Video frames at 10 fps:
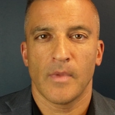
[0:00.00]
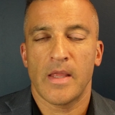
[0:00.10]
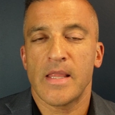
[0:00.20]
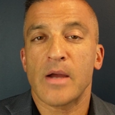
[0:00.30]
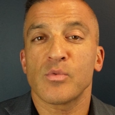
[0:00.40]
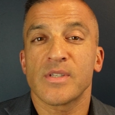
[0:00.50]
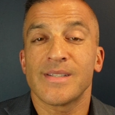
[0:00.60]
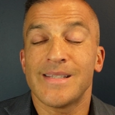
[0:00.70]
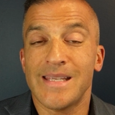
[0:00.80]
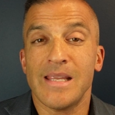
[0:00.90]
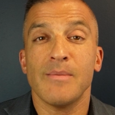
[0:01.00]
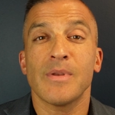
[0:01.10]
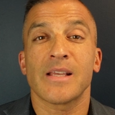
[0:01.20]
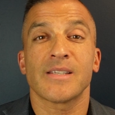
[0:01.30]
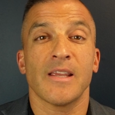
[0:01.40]
and that was deemed
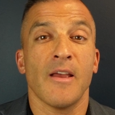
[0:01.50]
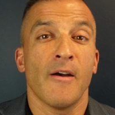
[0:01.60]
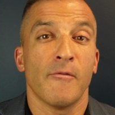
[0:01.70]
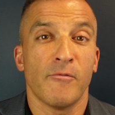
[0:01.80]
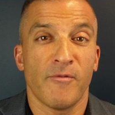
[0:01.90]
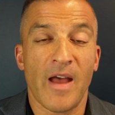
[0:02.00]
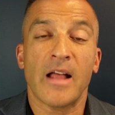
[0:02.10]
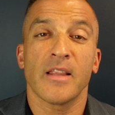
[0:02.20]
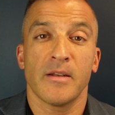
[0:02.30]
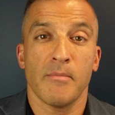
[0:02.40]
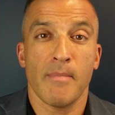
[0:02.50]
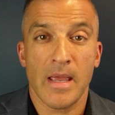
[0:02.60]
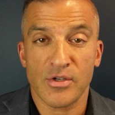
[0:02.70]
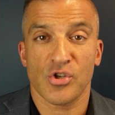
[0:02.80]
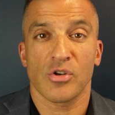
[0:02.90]
as a valid
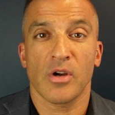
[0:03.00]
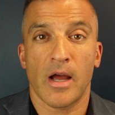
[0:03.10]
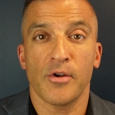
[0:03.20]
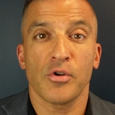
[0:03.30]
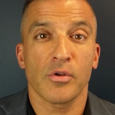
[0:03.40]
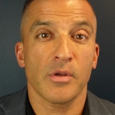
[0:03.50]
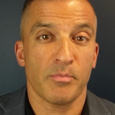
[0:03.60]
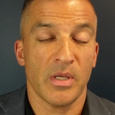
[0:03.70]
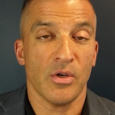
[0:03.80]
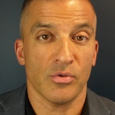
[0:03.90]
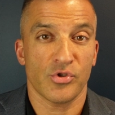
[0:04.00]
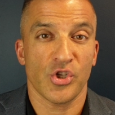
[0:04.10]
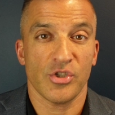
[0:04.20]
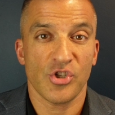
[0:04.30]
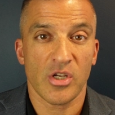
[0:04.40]
measure under the
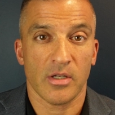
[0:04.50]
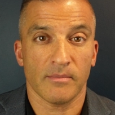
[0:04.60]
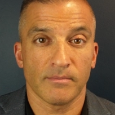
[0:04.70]
POGG.